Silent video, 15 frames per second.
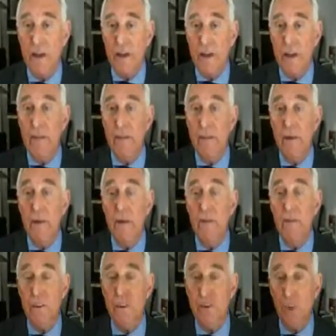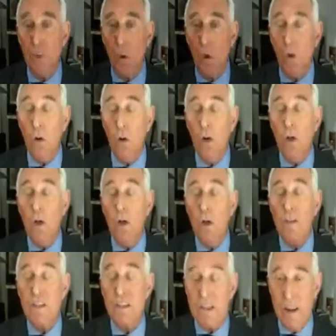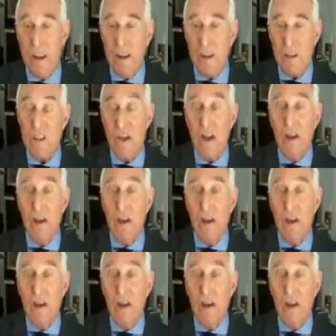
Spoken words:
in the individual states.